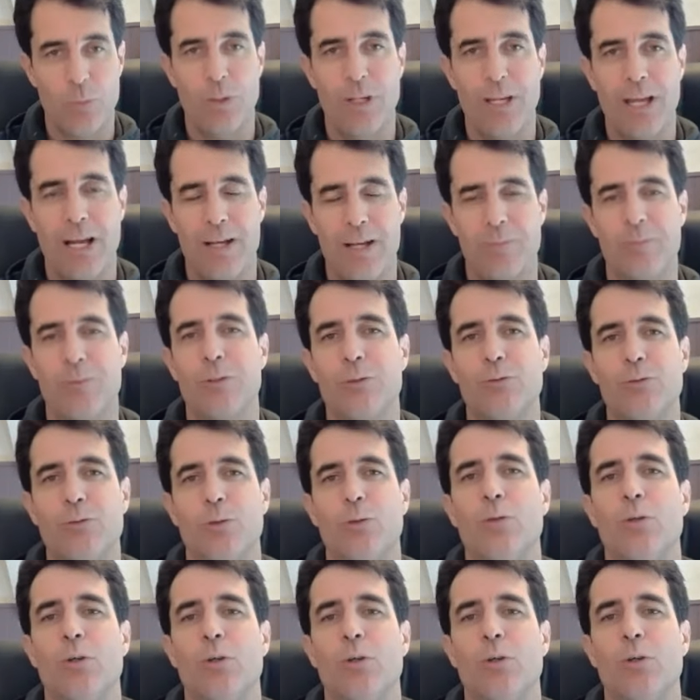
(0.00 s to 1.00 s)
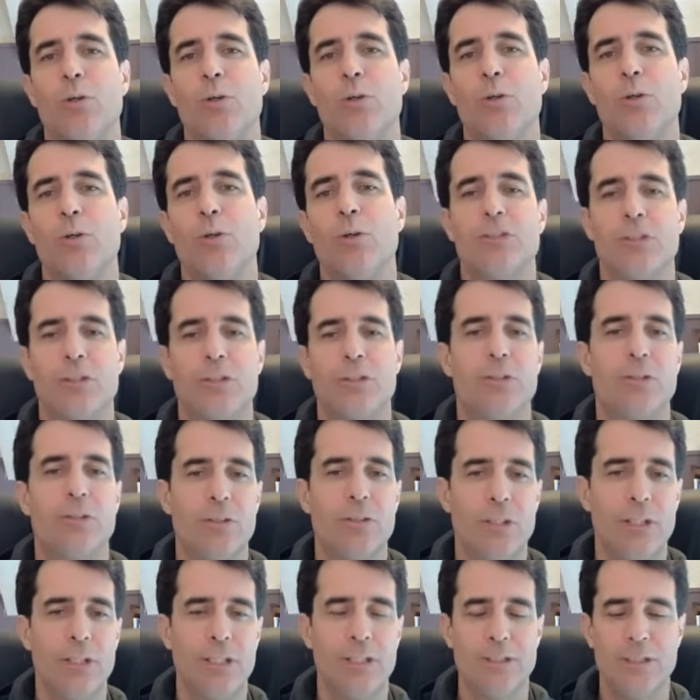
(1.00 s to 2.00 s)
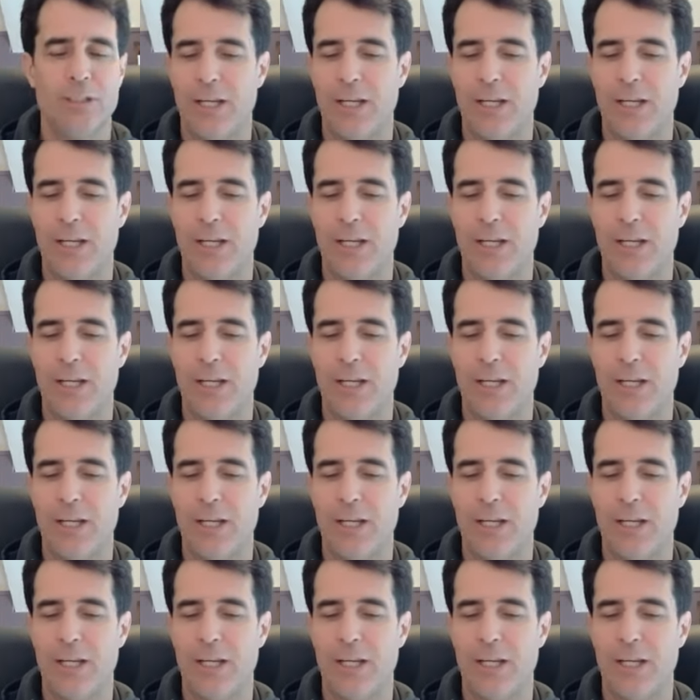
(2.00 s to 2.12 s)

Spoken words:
We have control over certain things.